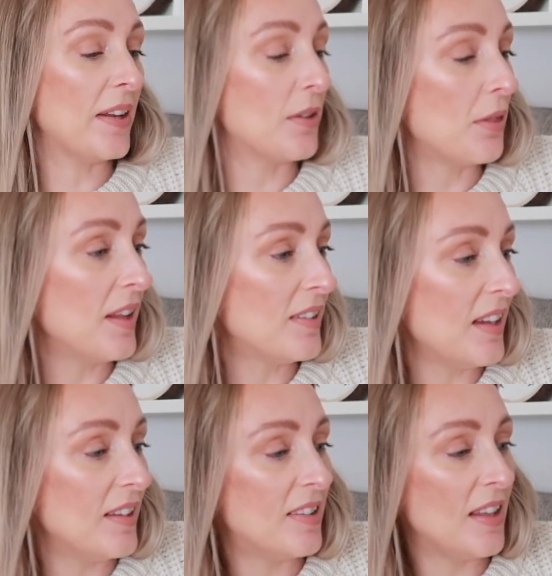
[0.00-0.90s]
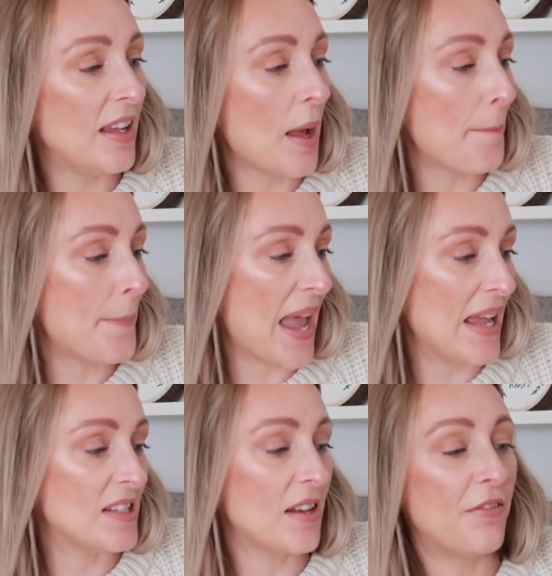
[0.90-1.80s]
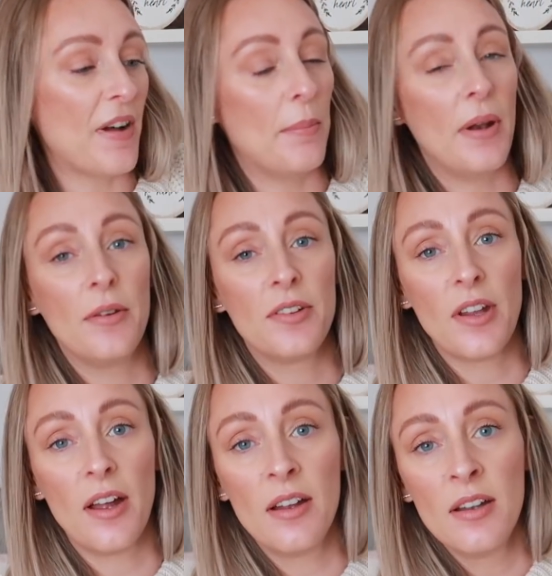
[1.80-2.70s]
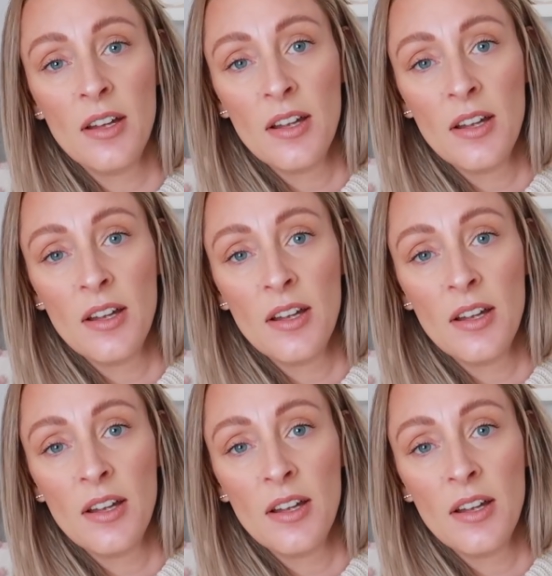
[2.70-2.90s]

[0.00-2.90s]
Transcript: So this is the Pet Fabulosa,